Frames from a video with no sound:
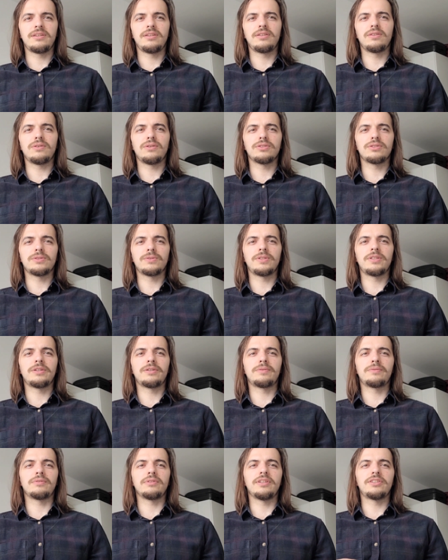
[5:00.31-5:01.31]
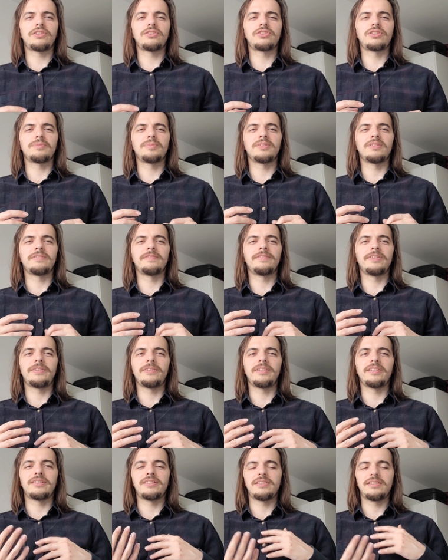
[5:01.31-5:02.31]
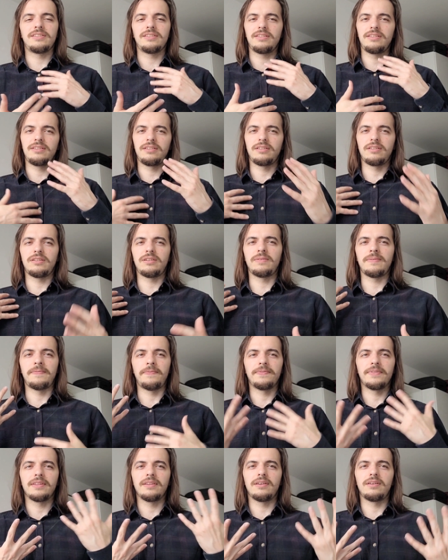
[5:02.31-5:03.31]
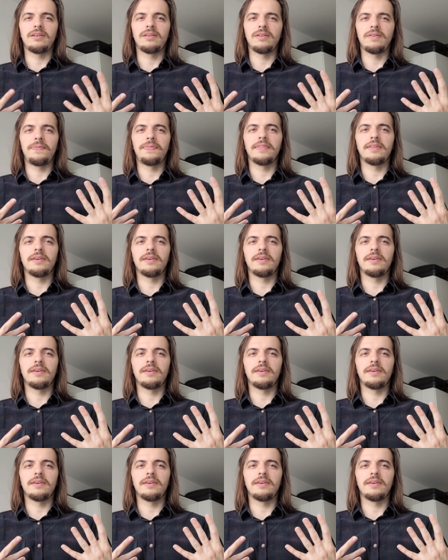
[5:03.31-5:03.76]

and also their relationship to the various um, um,